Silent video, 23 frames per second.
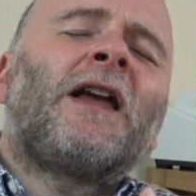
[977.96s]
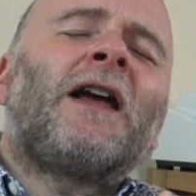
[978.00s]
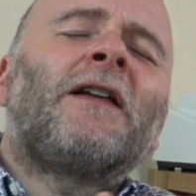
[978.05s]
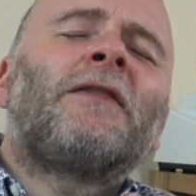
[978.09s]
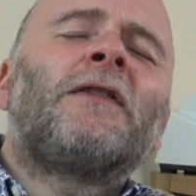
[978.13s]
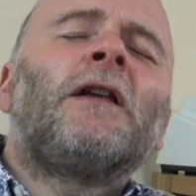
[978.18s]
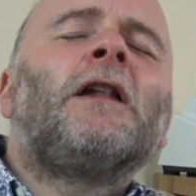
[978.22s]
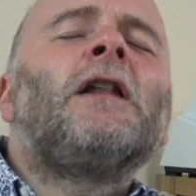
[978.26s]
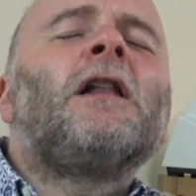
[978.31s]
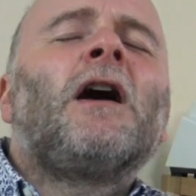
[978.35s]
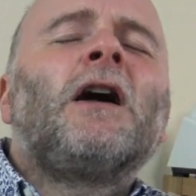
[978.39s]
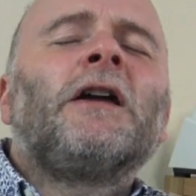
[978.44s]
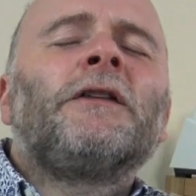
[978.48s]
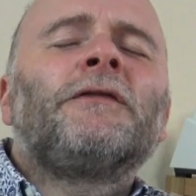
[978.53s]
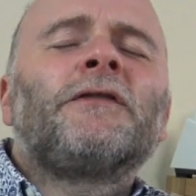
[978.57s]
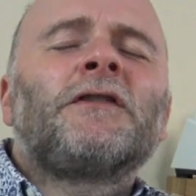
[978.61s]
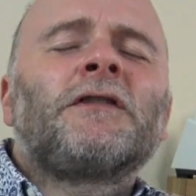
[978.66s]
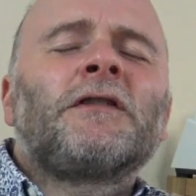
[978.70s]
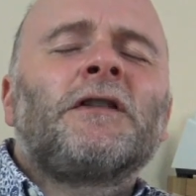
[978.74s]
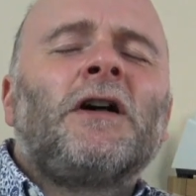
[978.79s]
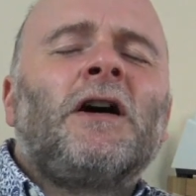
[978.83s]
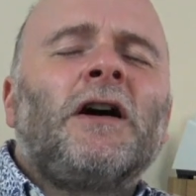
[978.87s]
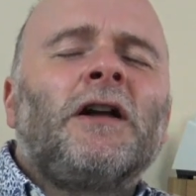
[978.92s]
had the
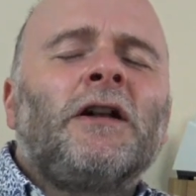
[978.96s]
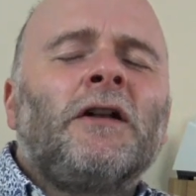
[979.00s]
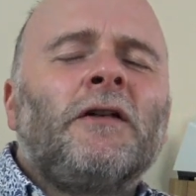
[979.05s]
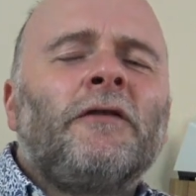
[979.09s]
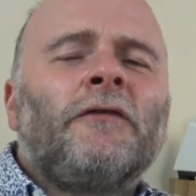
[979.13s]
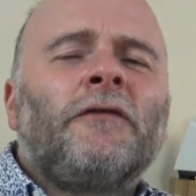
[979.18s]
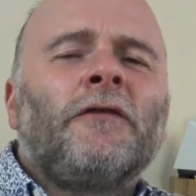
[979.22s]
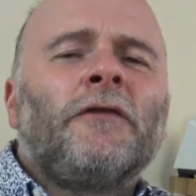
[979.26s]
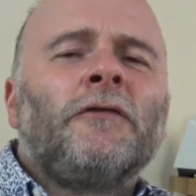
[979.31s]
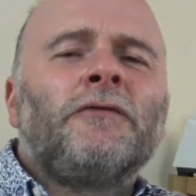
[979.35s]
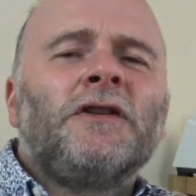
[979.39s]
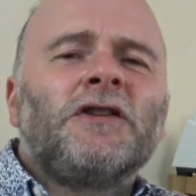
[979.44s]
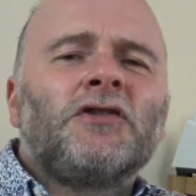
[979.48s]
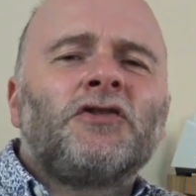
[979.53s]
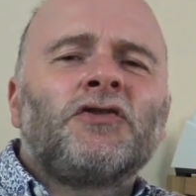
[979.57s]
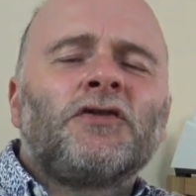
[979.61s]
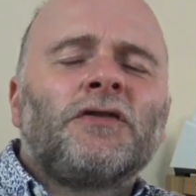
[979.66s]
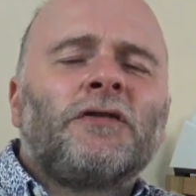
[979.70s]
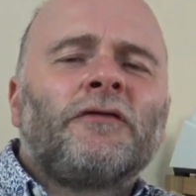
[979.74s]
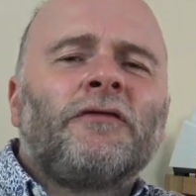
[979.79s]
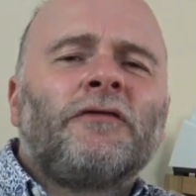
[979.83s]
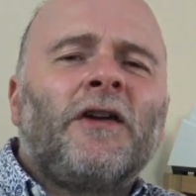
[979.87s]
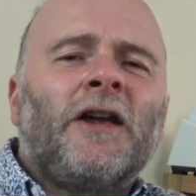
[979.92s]
lifestyle of the rich
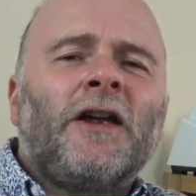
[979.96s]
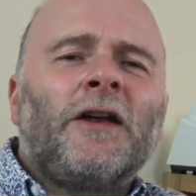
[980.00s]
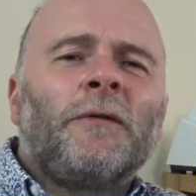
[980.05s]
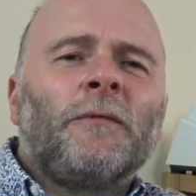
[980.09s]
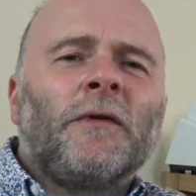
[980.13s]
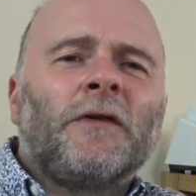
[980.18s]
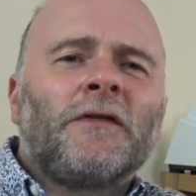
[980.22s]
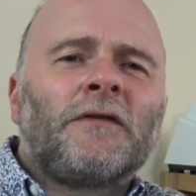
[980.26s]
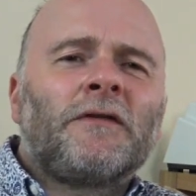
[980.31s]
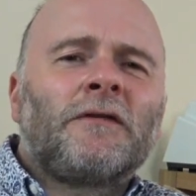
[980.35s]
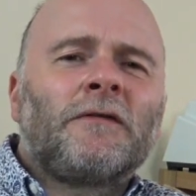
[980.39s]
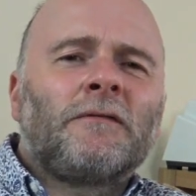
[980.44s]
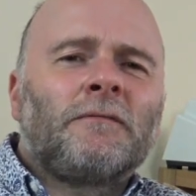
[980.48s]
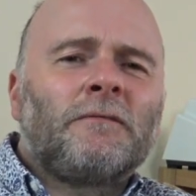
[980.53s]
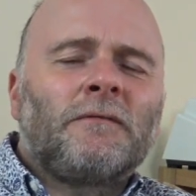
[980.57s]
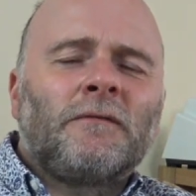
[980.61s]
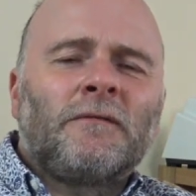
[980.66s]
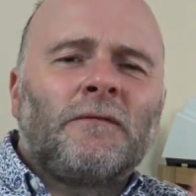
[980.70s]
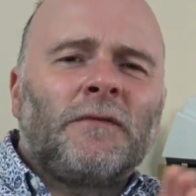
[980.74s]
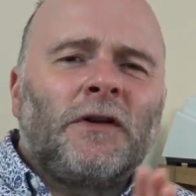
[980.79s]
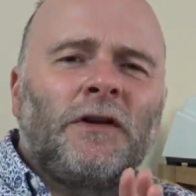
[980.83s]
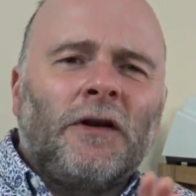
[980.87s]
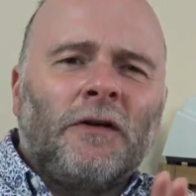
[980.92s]
and famous,
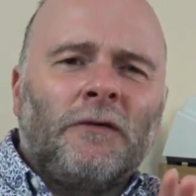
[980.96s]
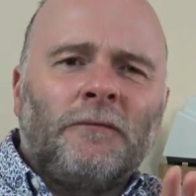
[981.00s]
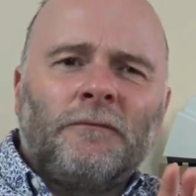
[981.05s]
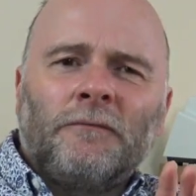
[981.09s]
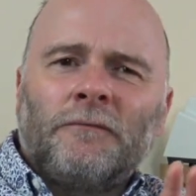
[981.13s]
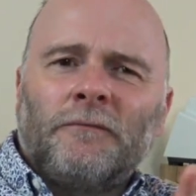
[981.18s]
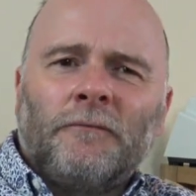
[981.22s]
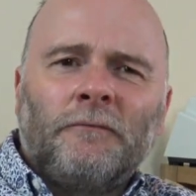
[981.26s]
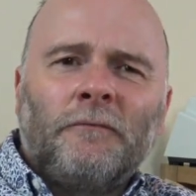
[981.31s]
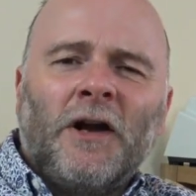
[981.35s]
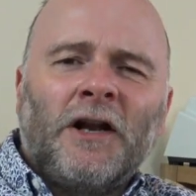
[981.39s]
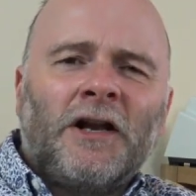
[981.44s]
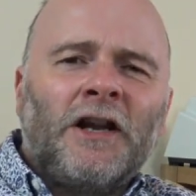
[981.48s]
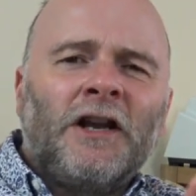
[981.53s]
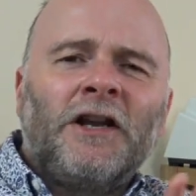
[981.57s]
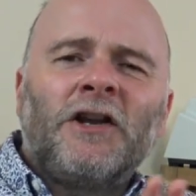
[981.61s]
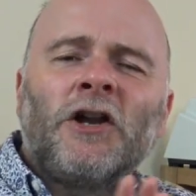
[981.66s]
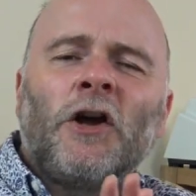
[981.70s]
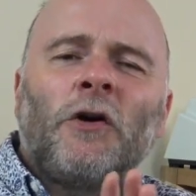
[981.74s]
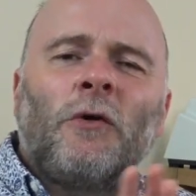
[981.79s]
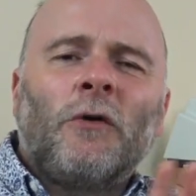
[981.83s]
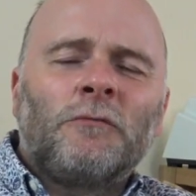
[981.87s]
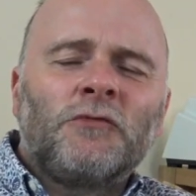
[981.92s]
you know, money
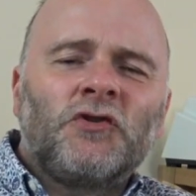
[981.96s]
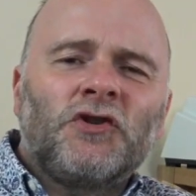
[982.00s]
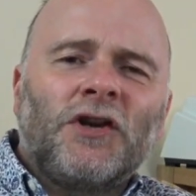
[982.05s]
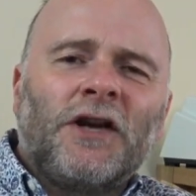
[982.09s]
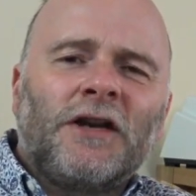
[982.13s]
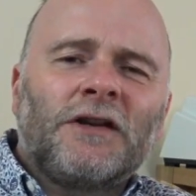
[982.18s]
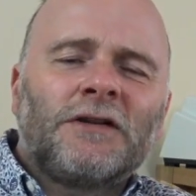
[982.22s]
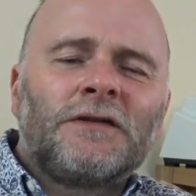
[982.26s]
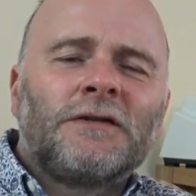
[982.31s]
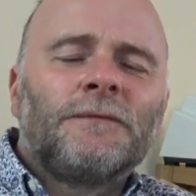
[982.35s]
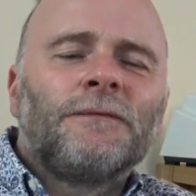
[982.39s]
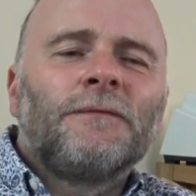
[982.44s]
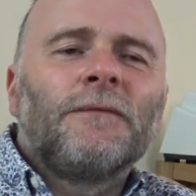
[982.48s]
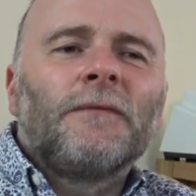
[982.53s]
no object.